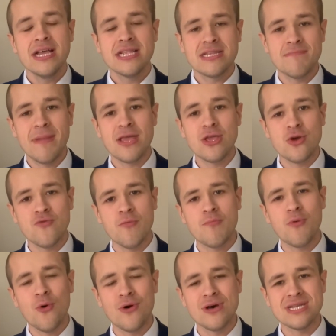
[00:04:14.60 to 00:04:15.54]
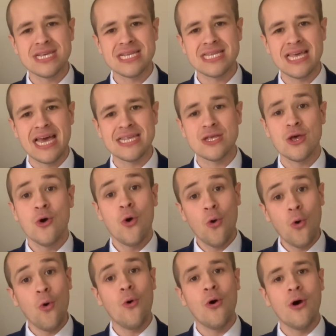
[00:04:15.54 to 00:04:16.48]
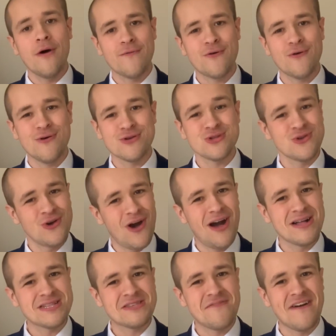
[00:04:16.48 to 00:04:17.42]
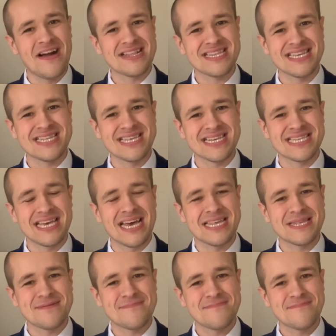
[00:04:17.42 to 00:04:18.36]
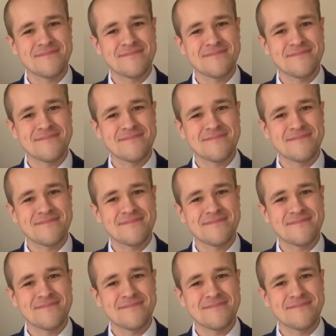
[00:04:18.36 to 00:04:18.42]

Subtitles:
to make your report a success, or of course, your artifact a success.